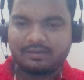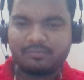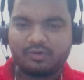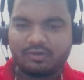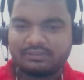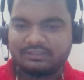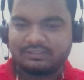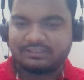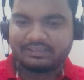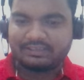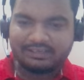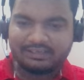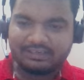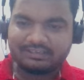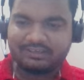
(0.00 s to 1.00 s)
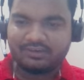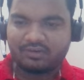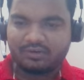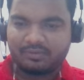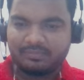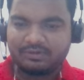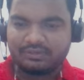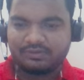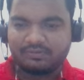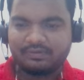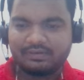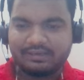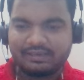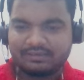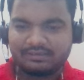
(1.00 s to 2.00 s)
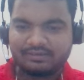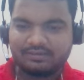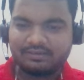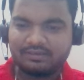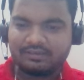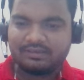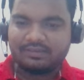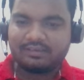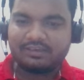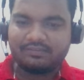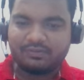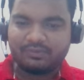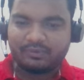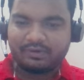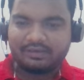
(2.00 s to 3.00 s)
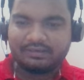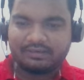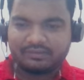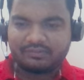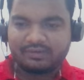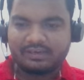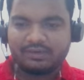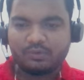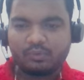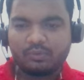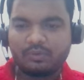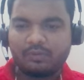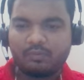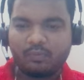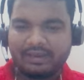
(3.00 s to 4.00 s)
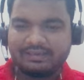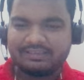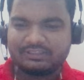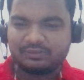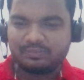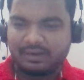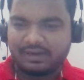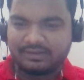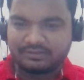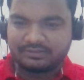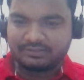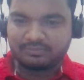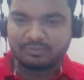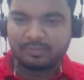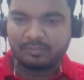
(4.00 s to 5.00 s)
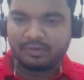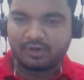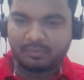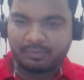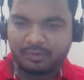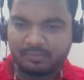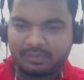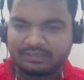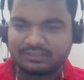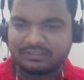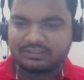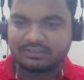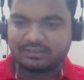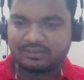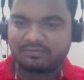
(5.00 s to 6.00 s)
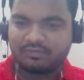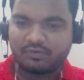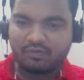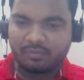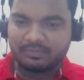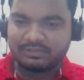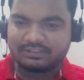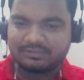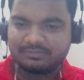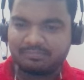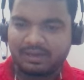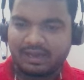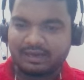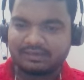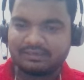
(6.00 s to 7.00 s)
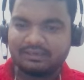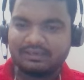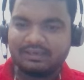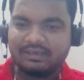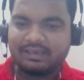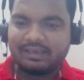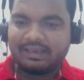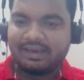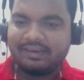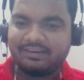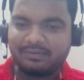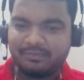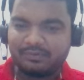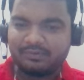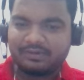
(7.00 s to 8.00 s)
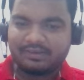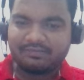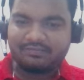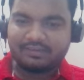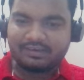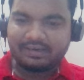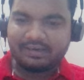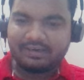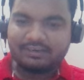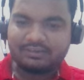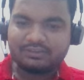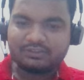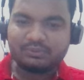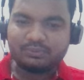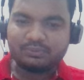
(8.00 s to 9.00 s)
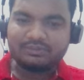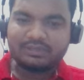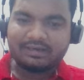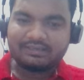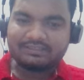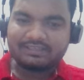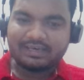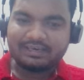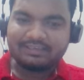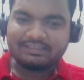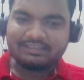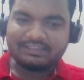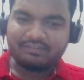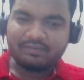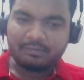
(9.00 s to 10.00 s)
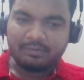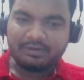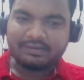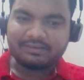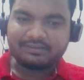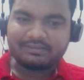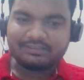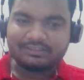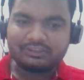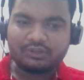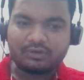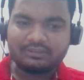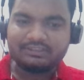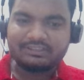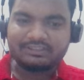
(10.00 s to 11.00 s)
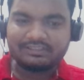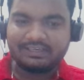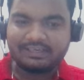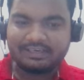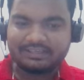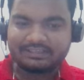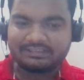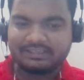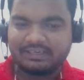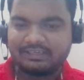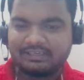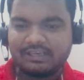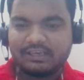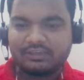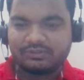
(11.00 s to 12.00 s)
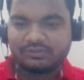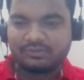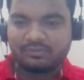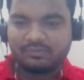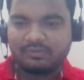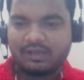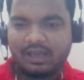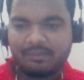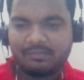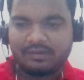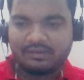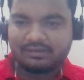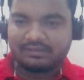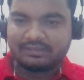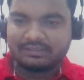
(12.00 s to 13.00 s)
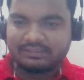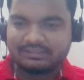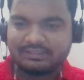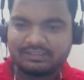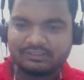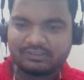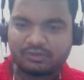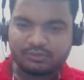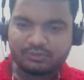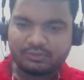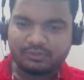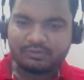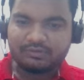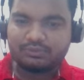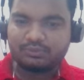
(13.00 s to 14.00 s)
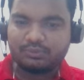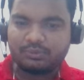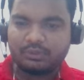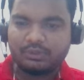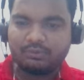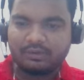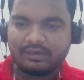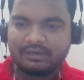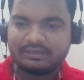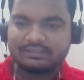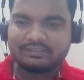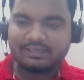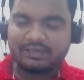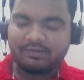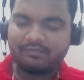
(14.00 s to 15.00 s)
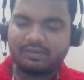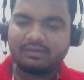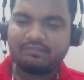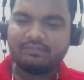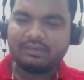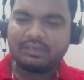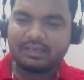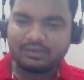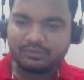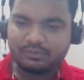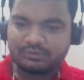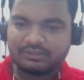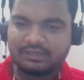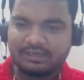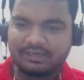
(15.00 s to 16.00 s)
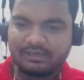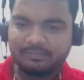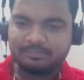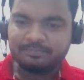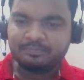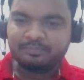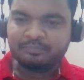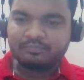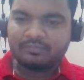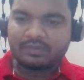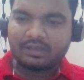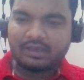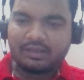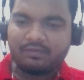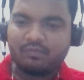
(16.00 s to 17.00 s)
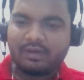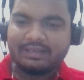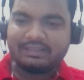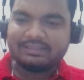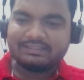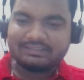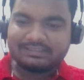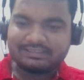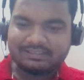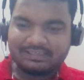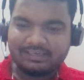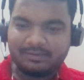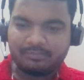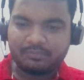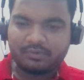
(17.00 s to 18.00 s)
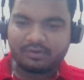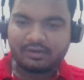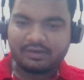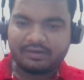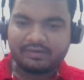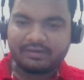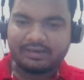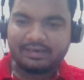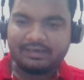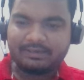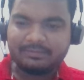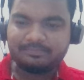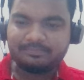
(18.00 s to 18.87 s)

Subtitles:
I'm not just reading the document. You will get if you read it, right? Or why this matters, memory optimization and performance impact, interview depth, right? Shows understanding JVM internals, not just syntax, right? So I mean, these things also go so you understand where we are using it and why this is really important, right?